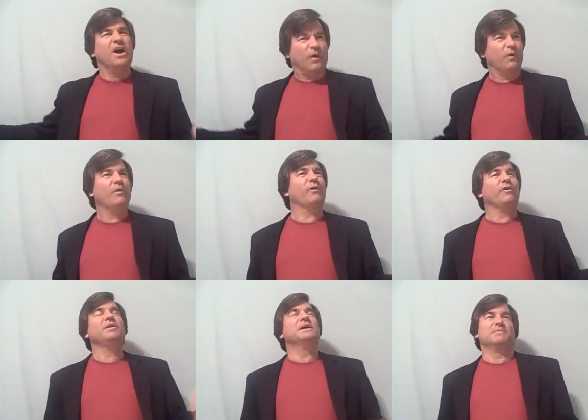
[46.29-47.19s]

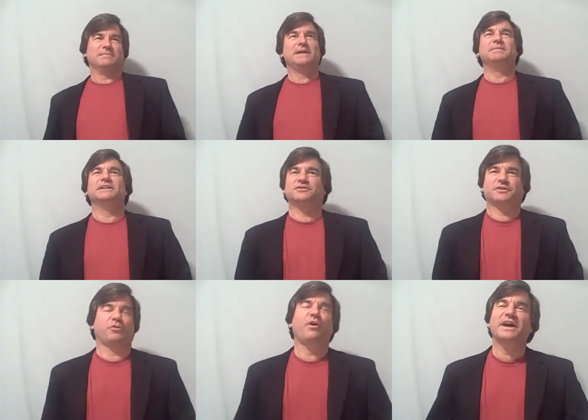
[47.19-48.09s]
Or maybe it's
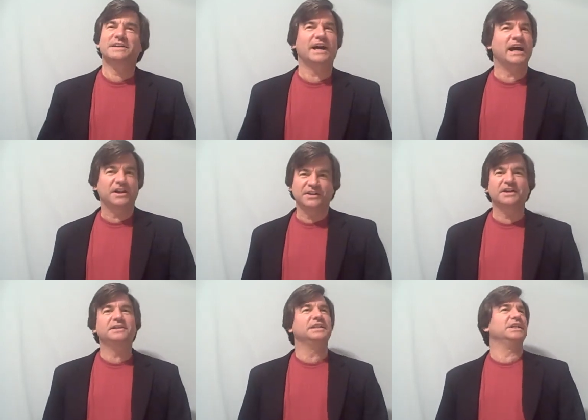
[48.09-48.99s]
Crocodile
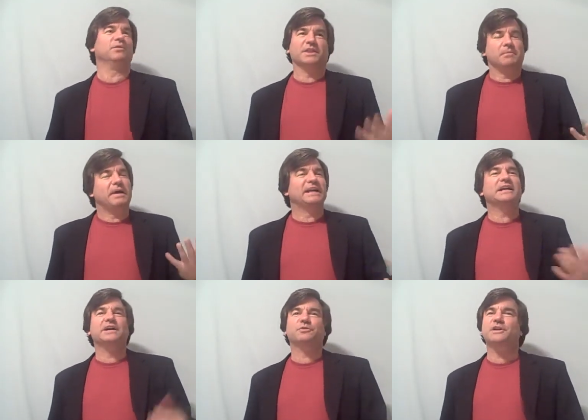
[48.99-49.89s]
Dundee when the bad
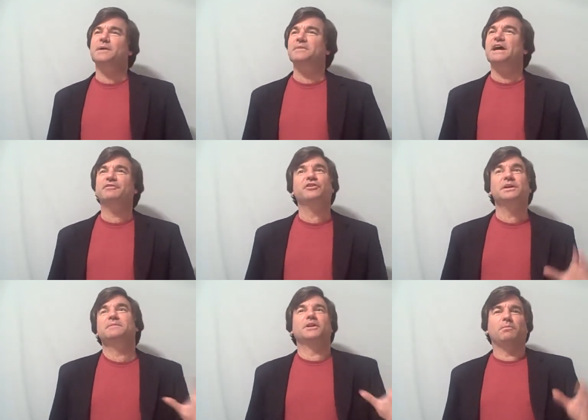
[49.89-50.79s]
guys were coming after
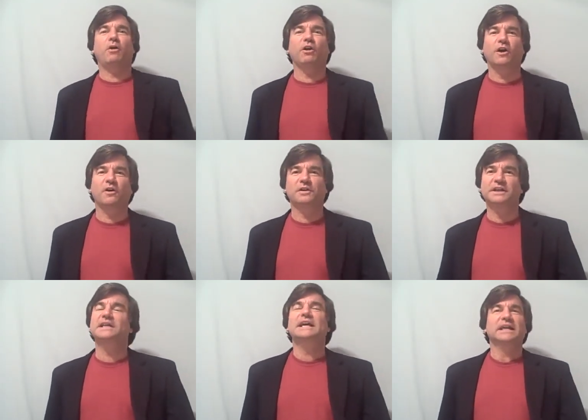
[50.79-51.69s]
him. You know, Paul
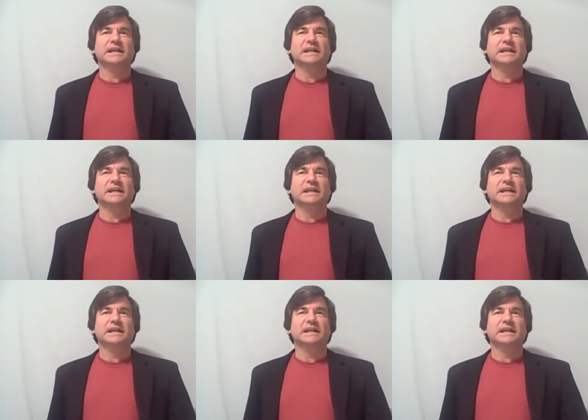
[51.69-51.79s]
Hogan,